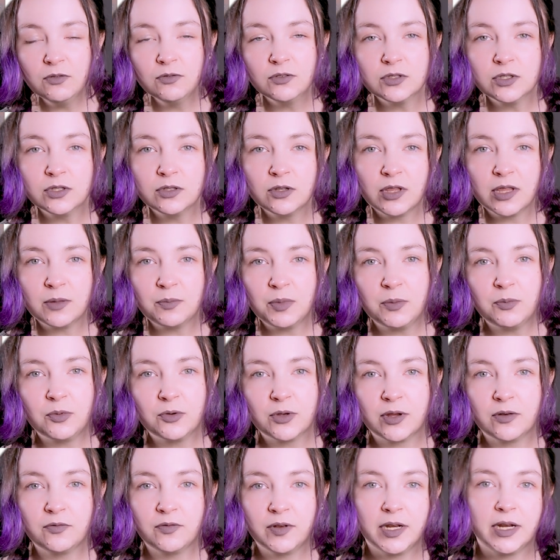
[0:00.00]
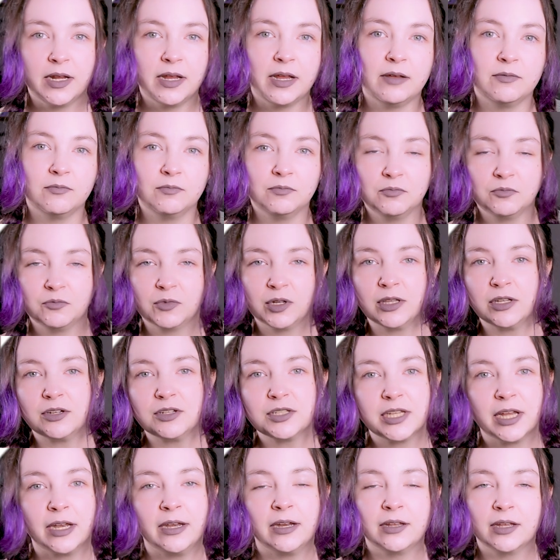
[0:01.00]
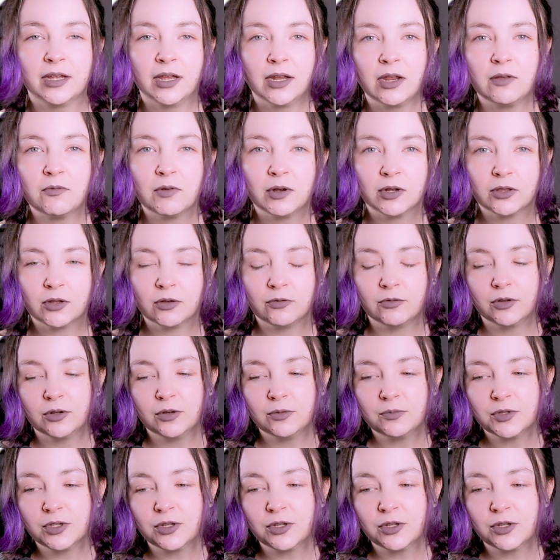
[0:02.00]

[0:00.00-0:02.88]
so that people can read it when they're standing anywhere in the room.